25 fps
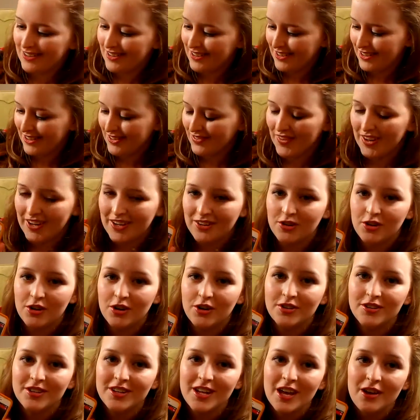Oh my
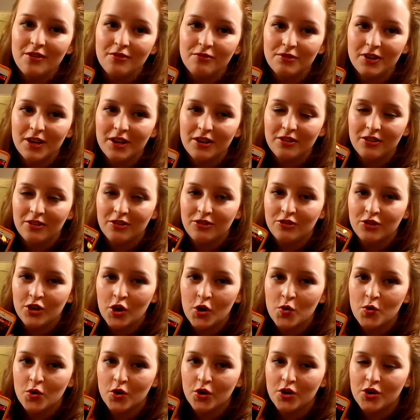god, Netflix is
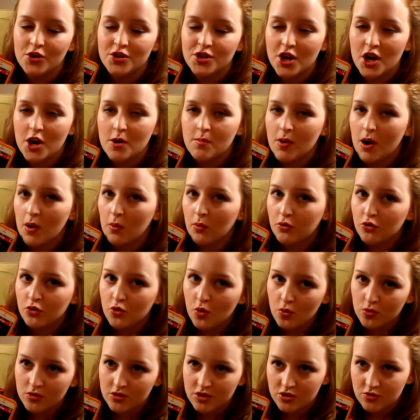so good. I was
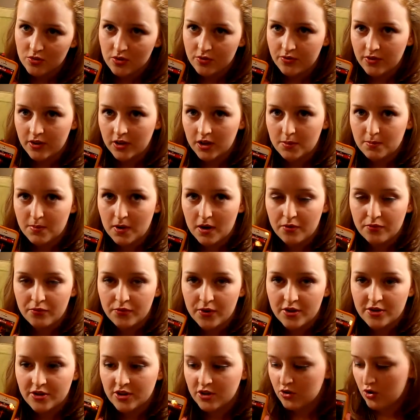talked into it finally by a
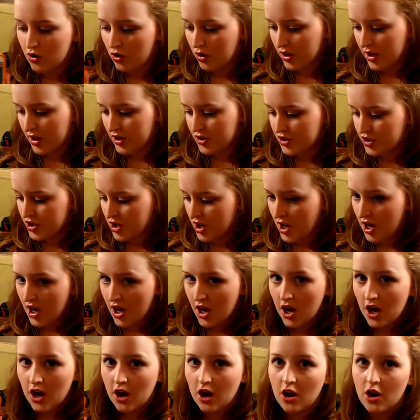friend at college,
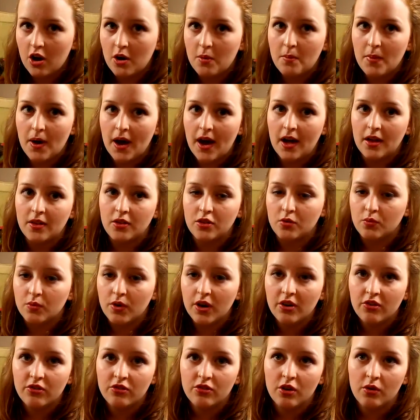and the
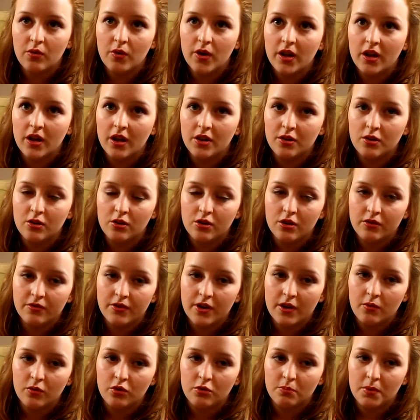reason I really like the look of
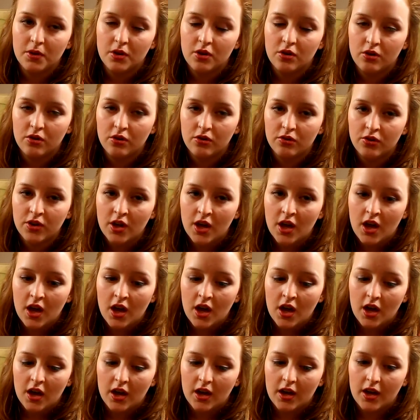it was because
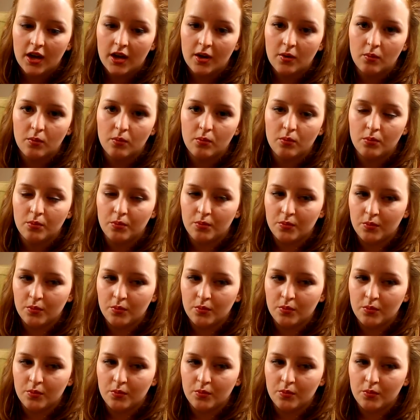it